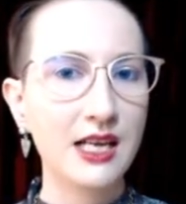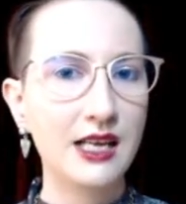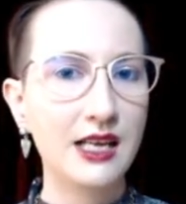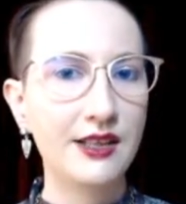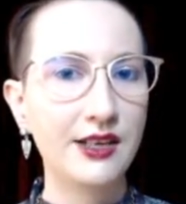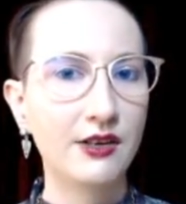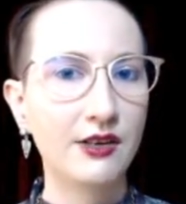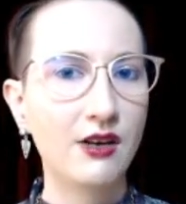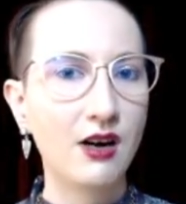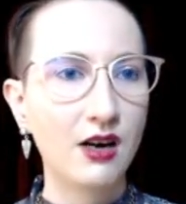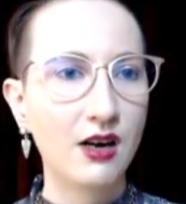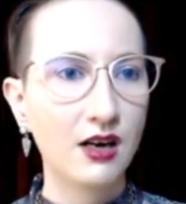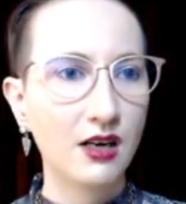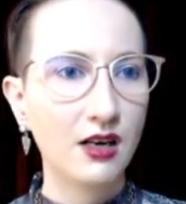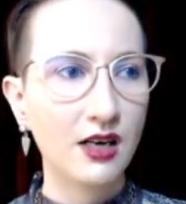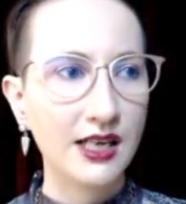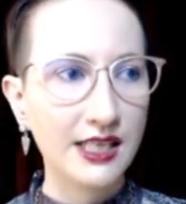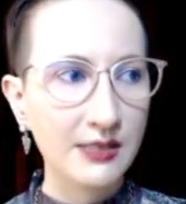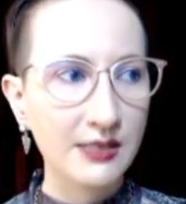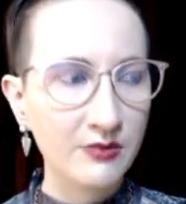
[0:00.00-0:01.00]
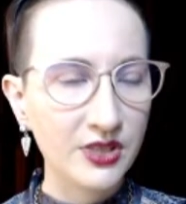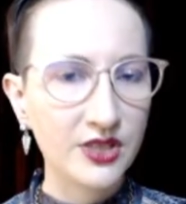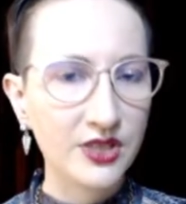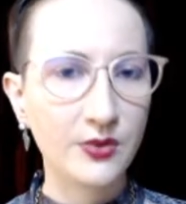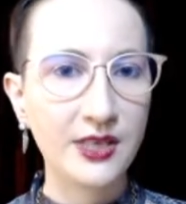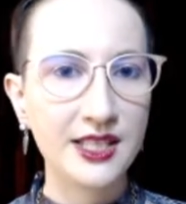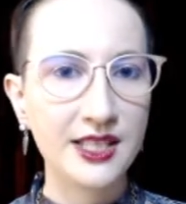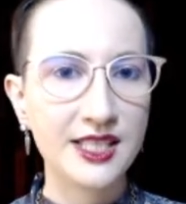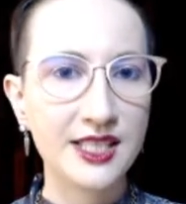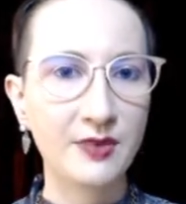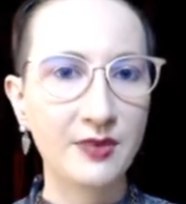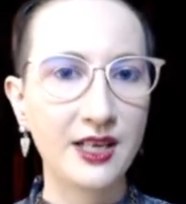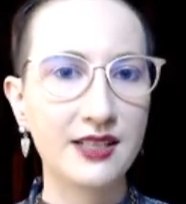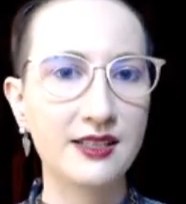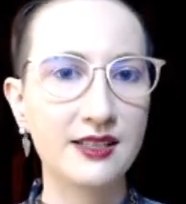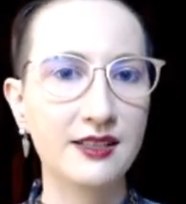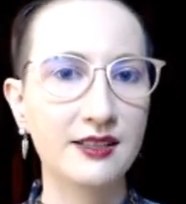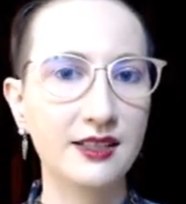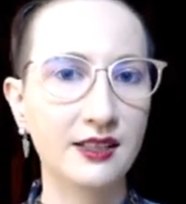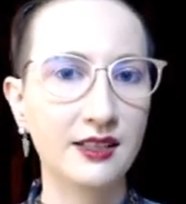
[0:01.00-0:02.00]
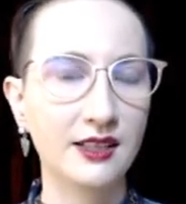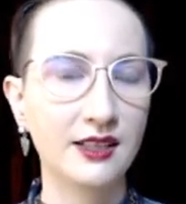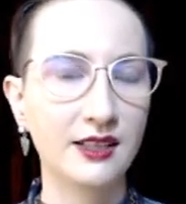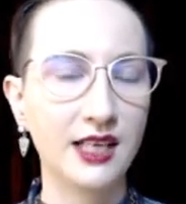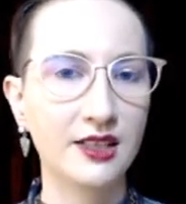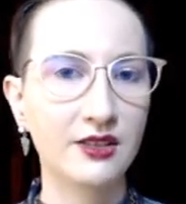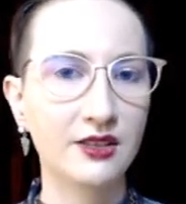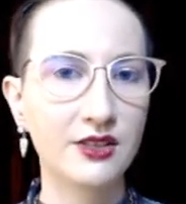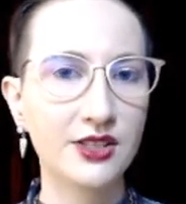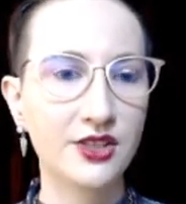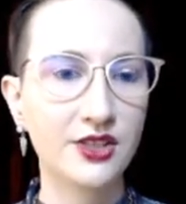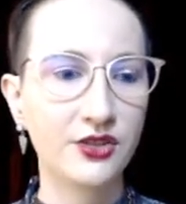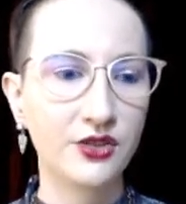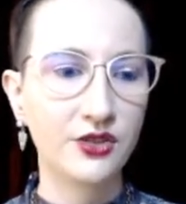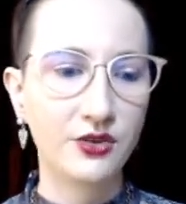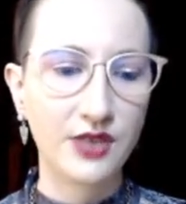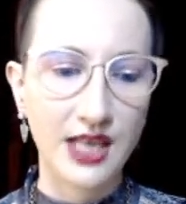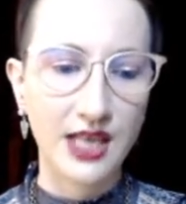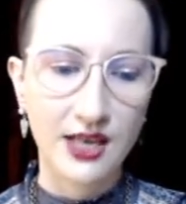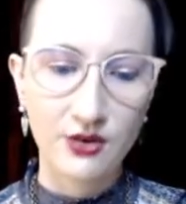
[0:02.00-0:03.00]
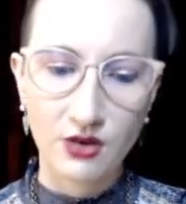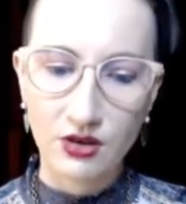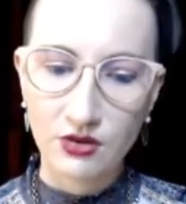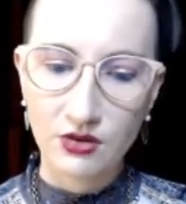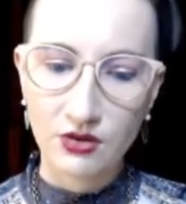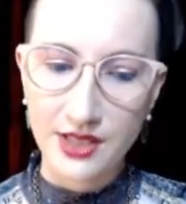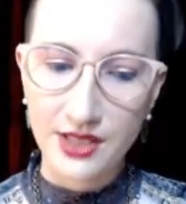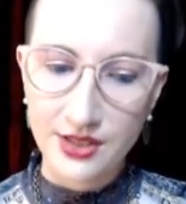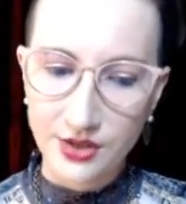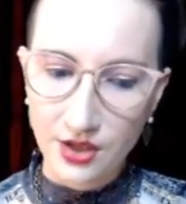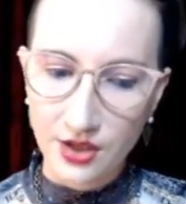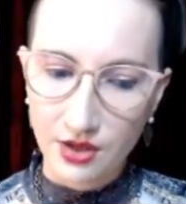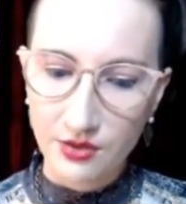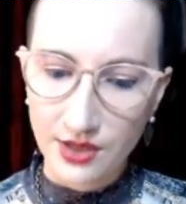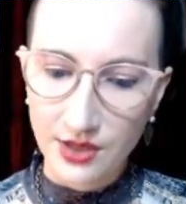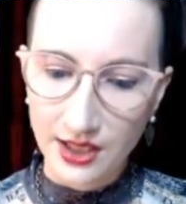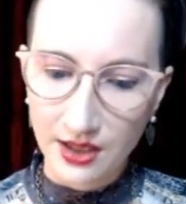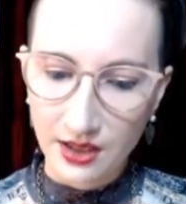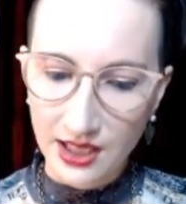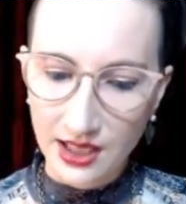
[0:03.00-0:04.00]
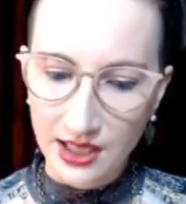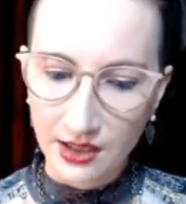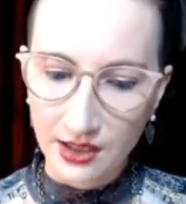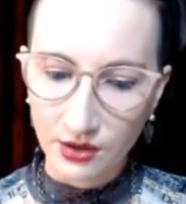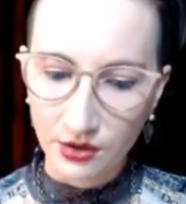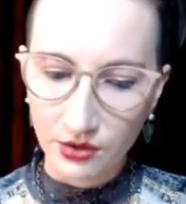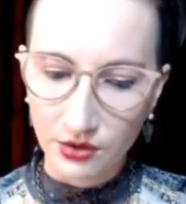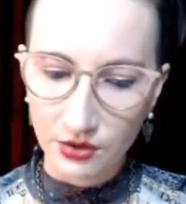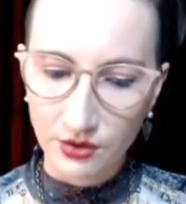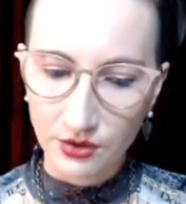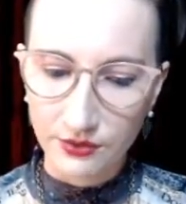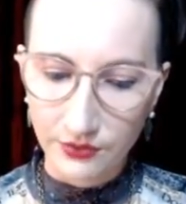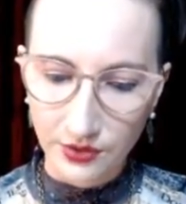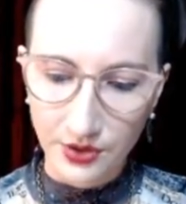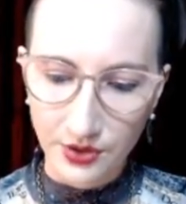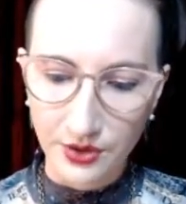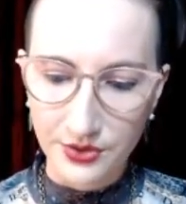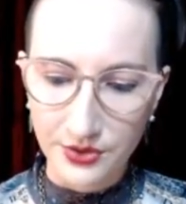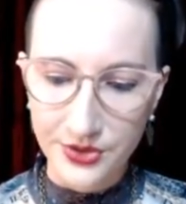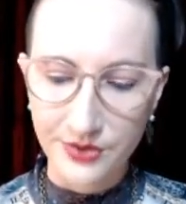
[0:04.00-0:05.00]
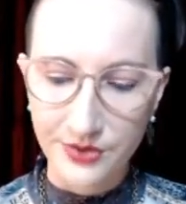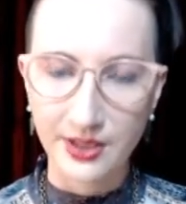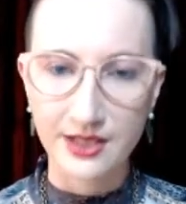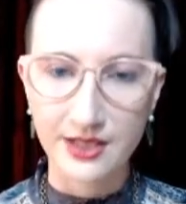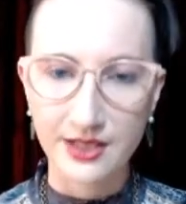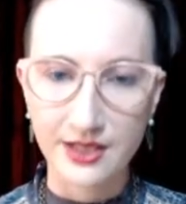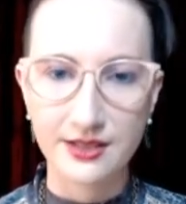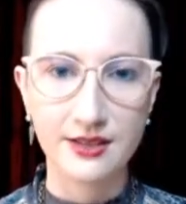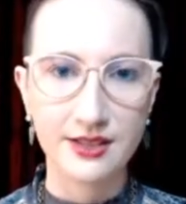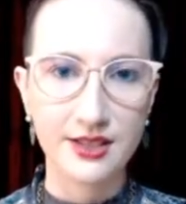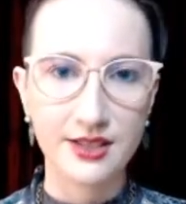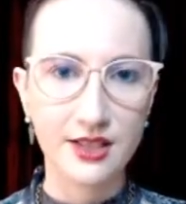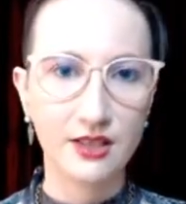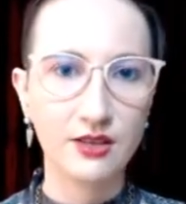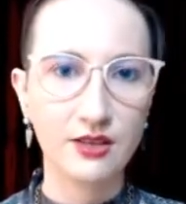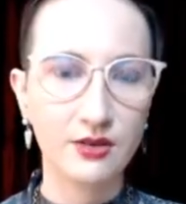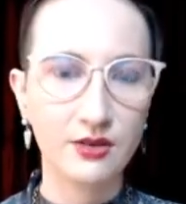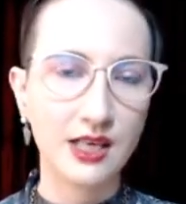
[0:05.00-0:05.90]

There are in-between spaces in chaos, so you can always go there and look for those spaces. So